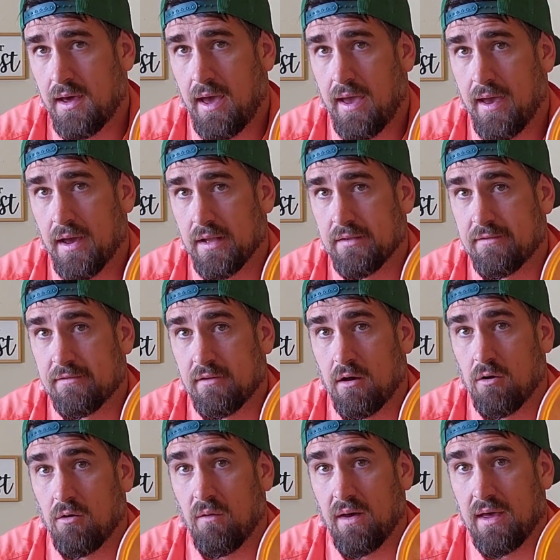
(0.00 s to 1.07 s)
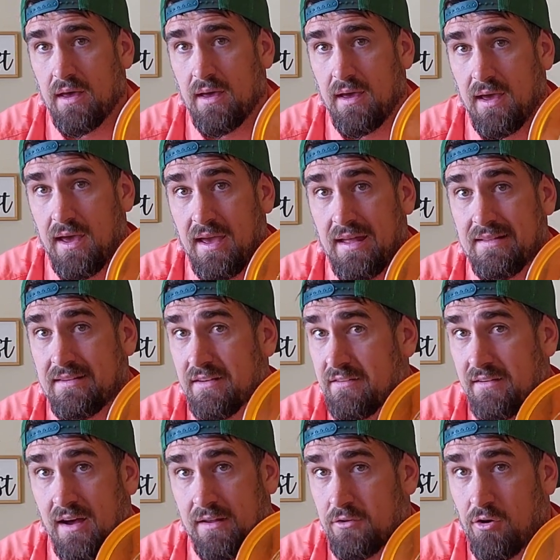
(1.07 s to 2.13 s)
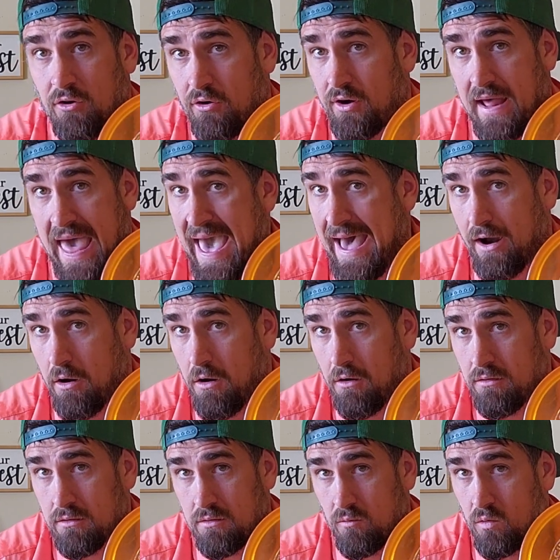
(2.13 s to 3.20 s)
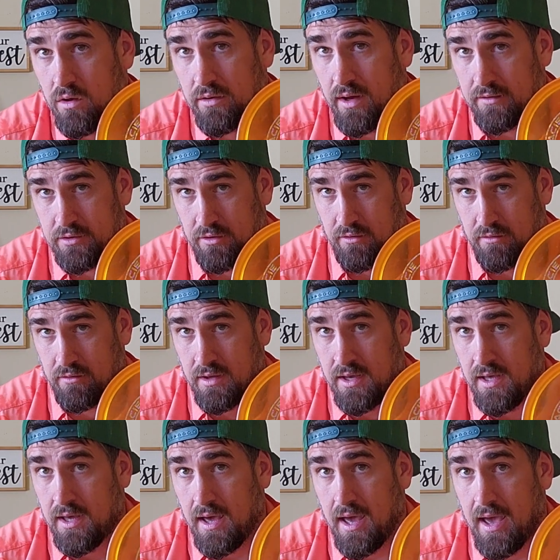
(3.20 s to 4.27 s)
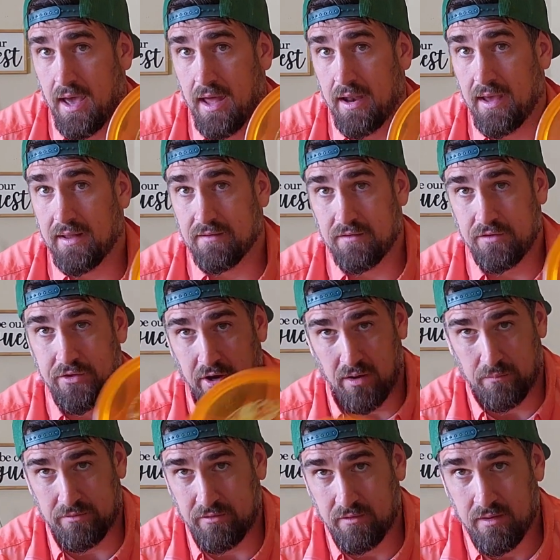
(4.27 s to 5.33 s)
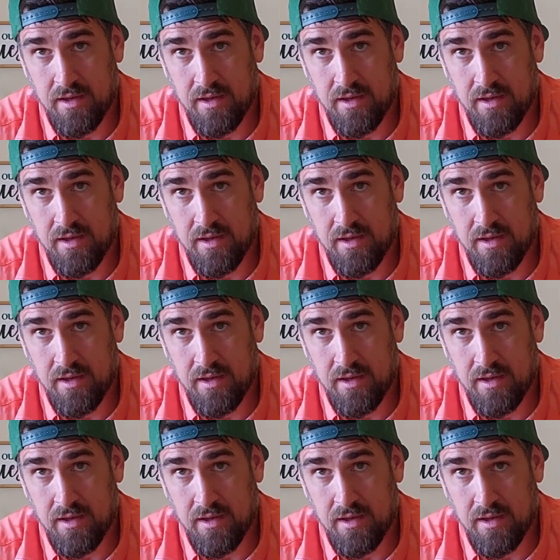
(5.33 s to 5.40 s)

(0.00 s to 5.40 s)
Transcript: And so it does not turn at all, will not turn, and it dumps.